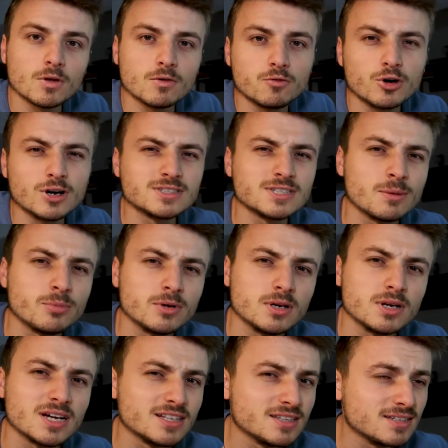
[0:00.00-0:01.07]
For
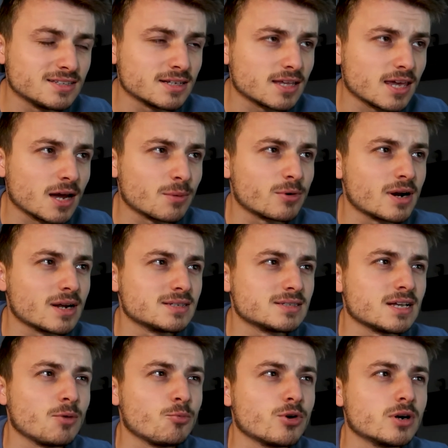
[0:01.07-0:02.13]
example, a decent camera is
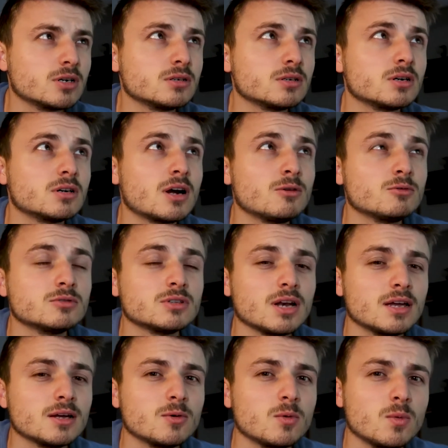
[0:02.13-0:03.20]
somewhere around
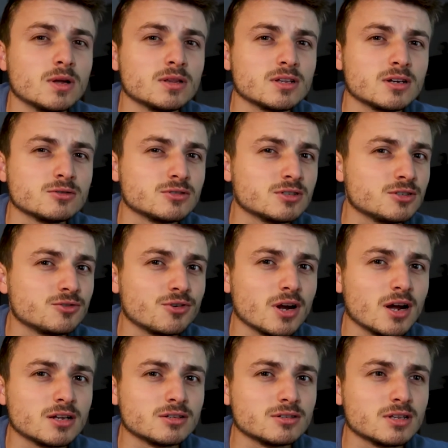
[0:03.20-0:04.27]
like
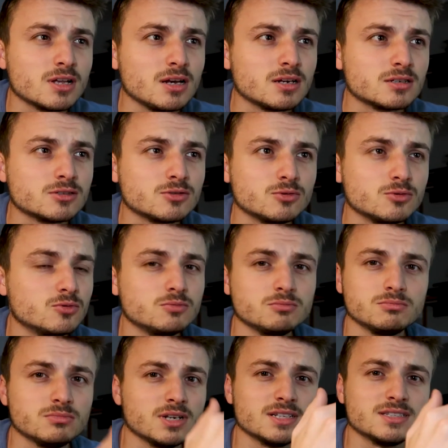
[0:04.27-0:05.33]
$1,300 to
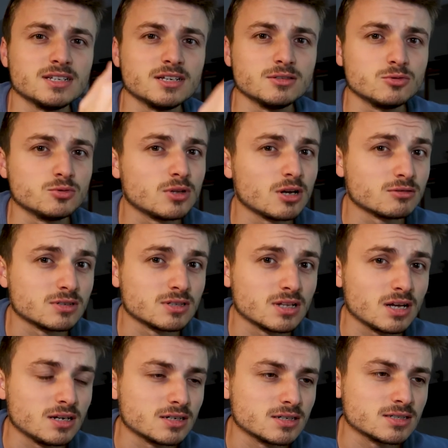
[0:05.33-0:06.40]
let's say
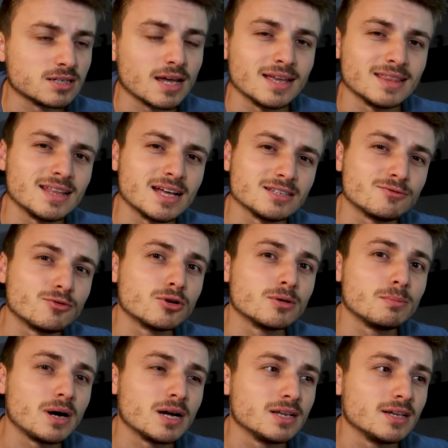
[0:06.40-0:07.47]
$2,000, and that's for
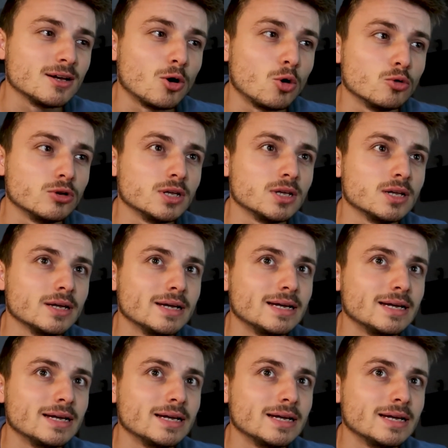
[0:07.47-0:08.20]
body only.